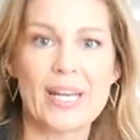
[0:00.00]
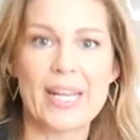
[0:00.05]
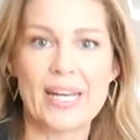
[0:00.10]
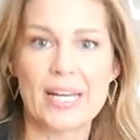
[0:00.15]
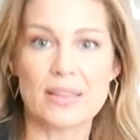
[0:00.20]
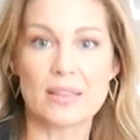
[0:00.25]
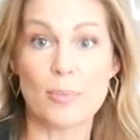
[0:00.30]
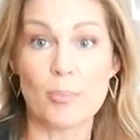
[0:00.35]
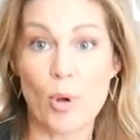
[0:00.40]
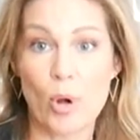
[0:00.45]
in
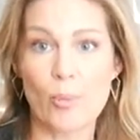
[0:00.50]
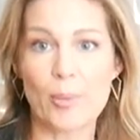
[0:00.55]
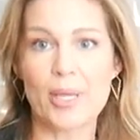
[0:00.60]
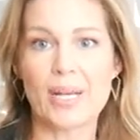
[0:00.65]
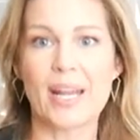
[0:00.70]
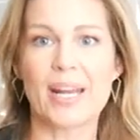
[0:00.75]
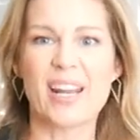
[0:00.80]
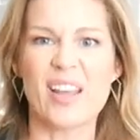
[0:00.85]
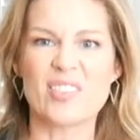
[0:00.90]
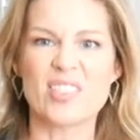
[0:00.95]
at the moment.
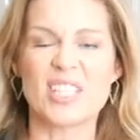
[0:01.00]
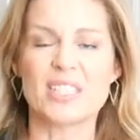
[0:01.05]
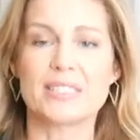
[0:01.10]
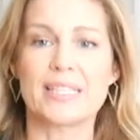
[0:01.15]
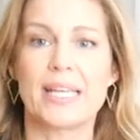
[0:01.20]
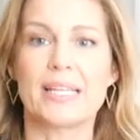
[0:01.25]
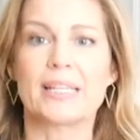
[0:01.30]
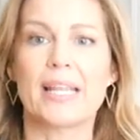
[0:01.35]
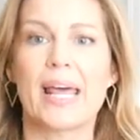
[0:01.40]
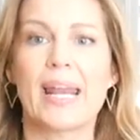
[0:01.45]
I'd have to
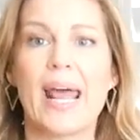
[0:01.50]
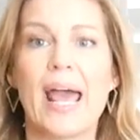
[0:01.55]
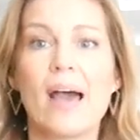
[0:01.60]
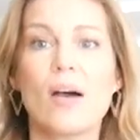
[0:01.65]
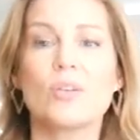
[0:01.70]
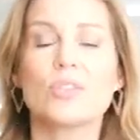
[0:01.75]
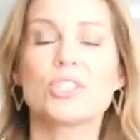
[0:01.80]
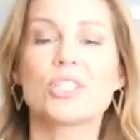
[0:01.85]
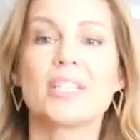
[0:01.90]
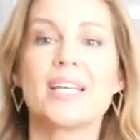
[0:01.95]
take that
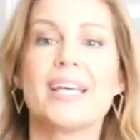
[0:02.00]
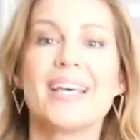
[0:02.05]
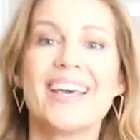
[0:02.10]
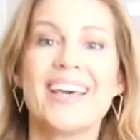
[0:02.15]
out.